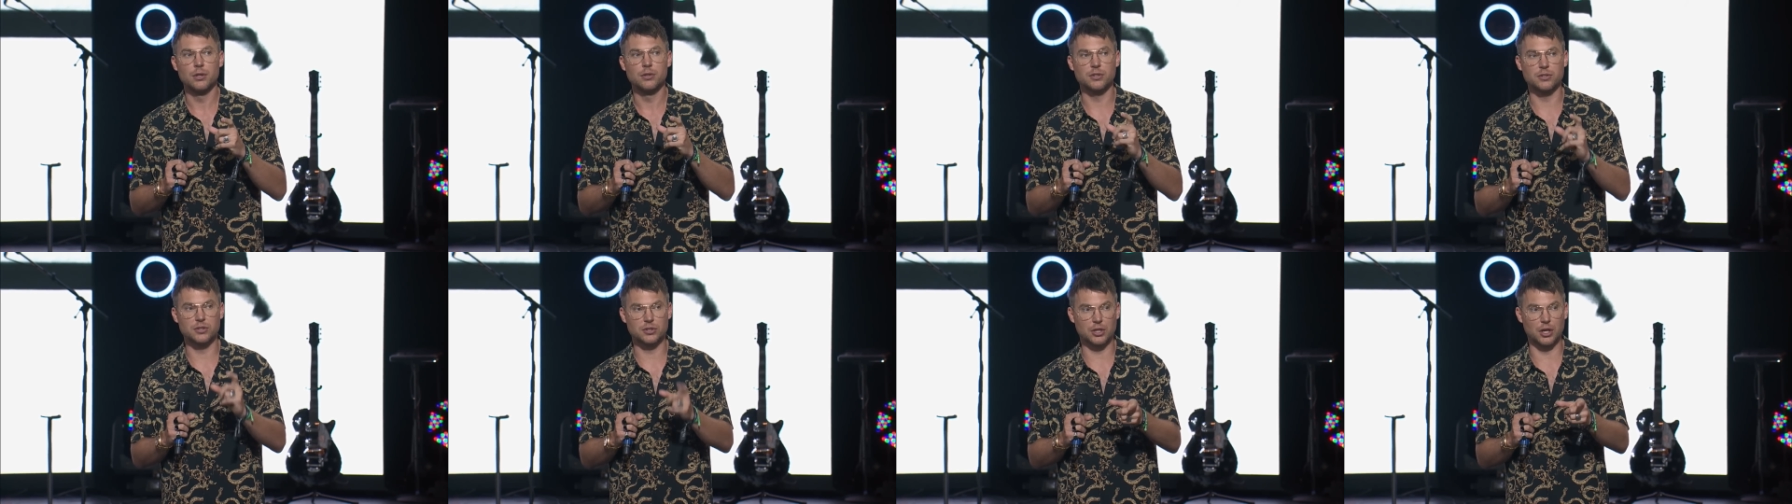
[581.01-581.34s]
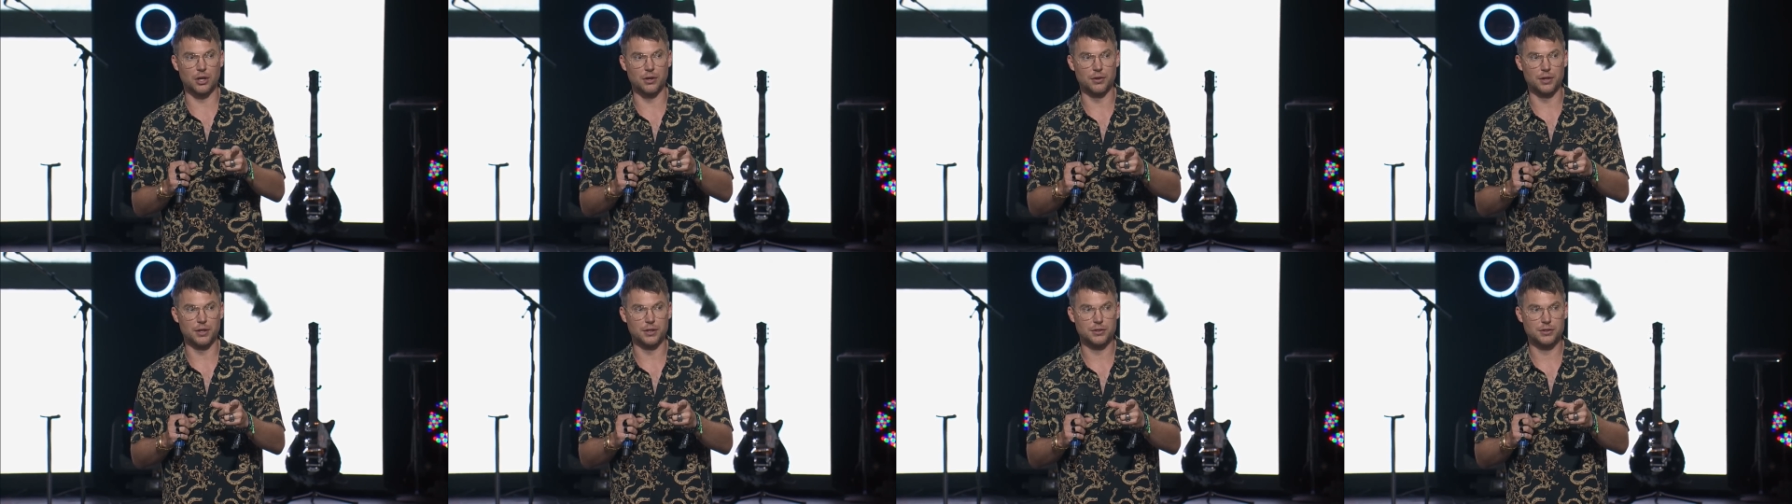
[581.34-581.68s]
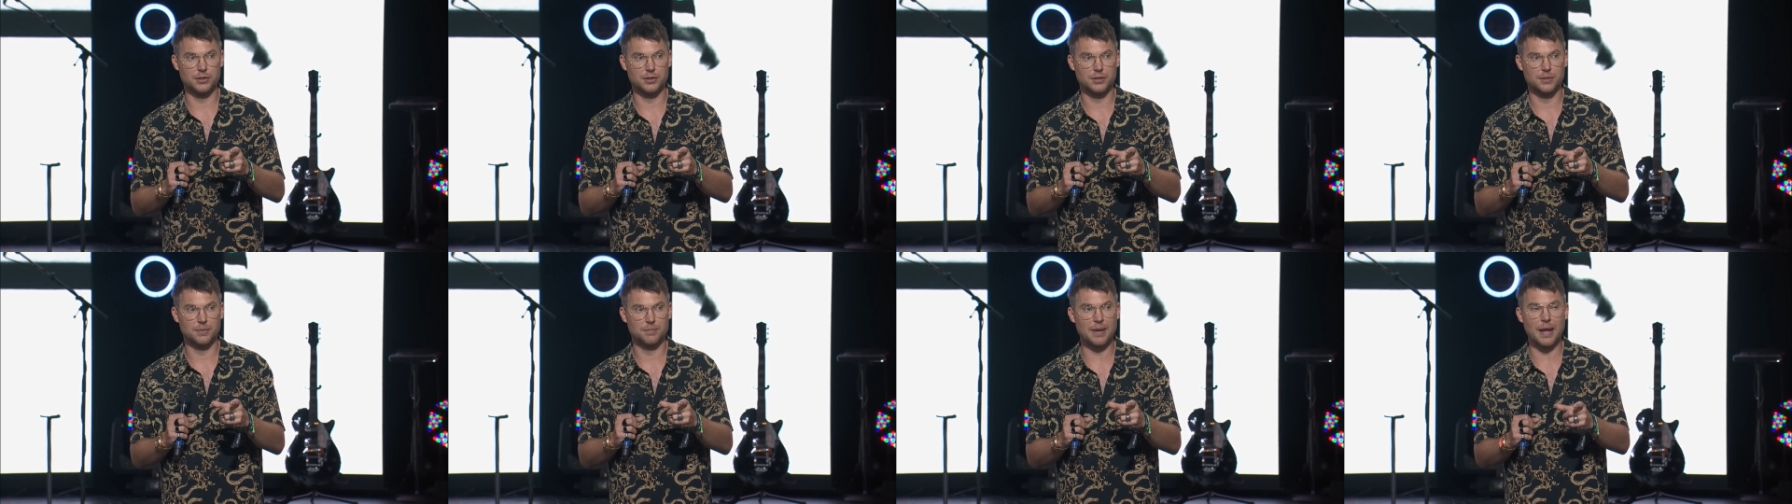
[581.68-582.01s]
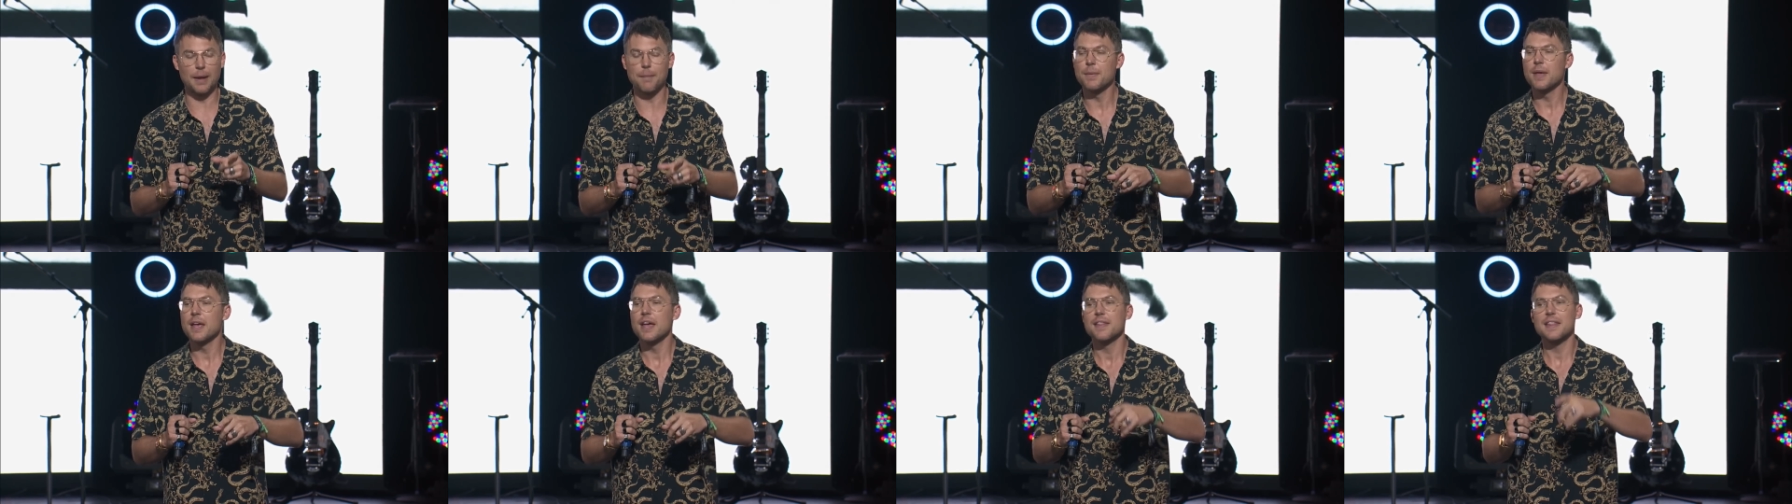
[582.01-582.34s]
discouraged.
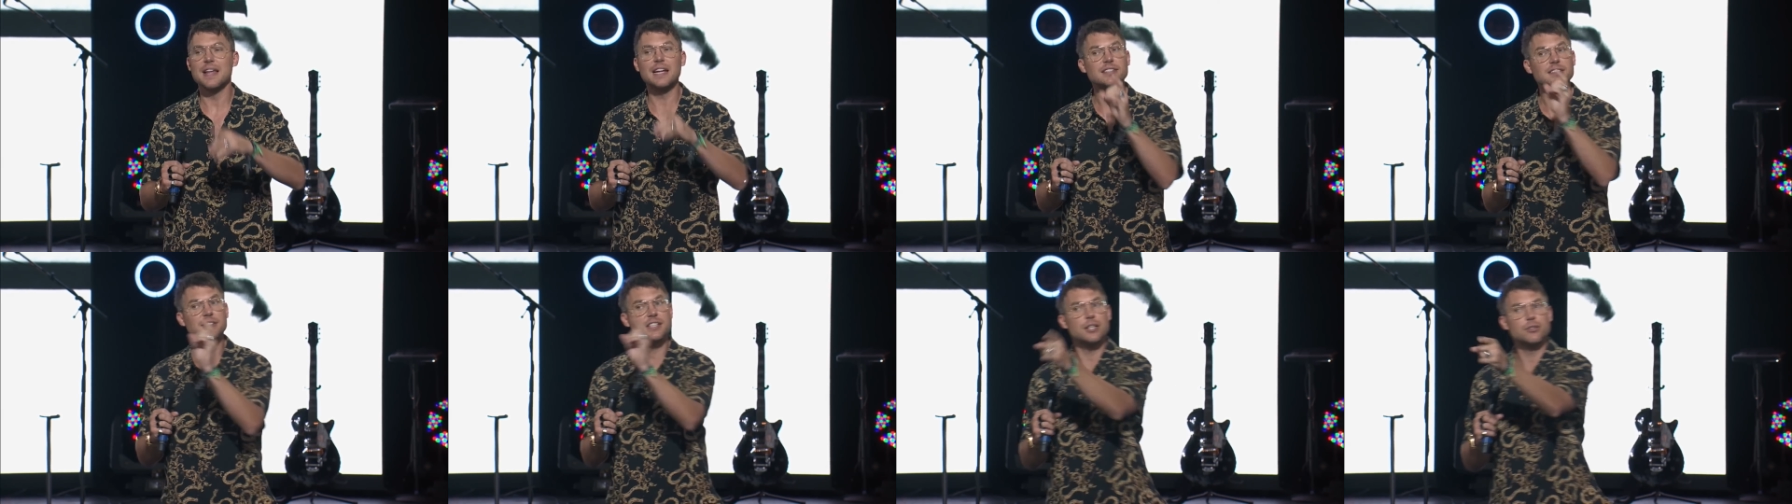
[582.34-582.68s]
Now, that's